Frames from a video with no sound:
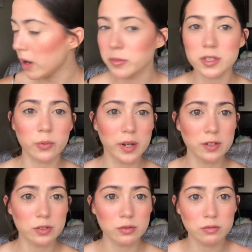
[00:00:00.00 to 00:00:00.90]
I'm just going
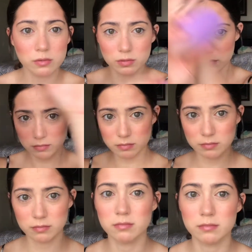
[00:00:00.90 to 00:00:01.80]
to
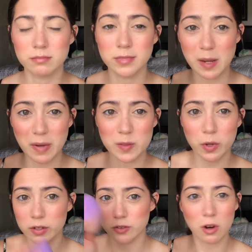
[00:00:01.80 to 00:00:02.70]
take my sponge